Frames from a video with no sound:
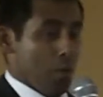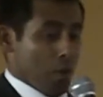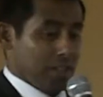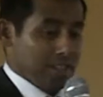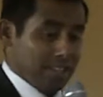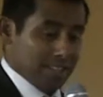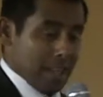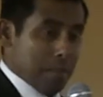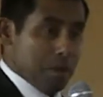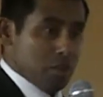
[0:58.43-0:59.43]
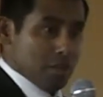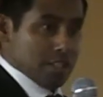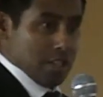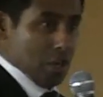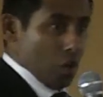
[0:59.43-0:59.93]
whether there is an
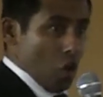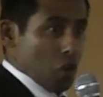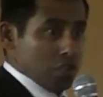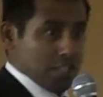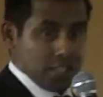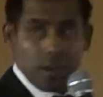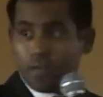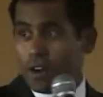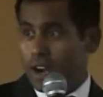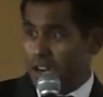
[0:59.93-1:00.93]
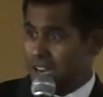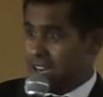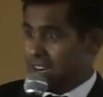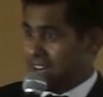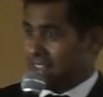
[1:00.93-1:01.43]
emergency neurologist referral
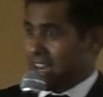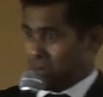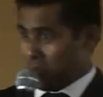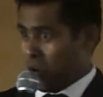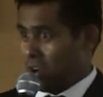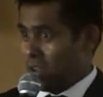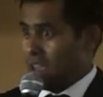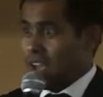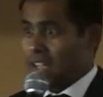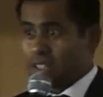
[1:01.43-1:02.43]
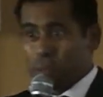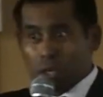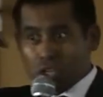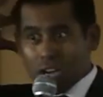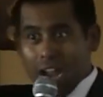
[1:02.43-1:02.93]
needed at that point. Has the
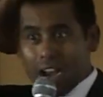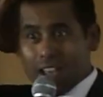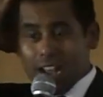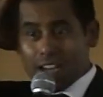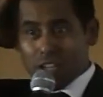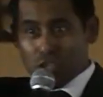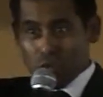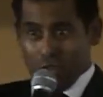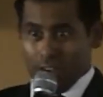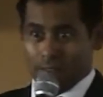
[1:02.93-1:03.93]
patient had a head injury?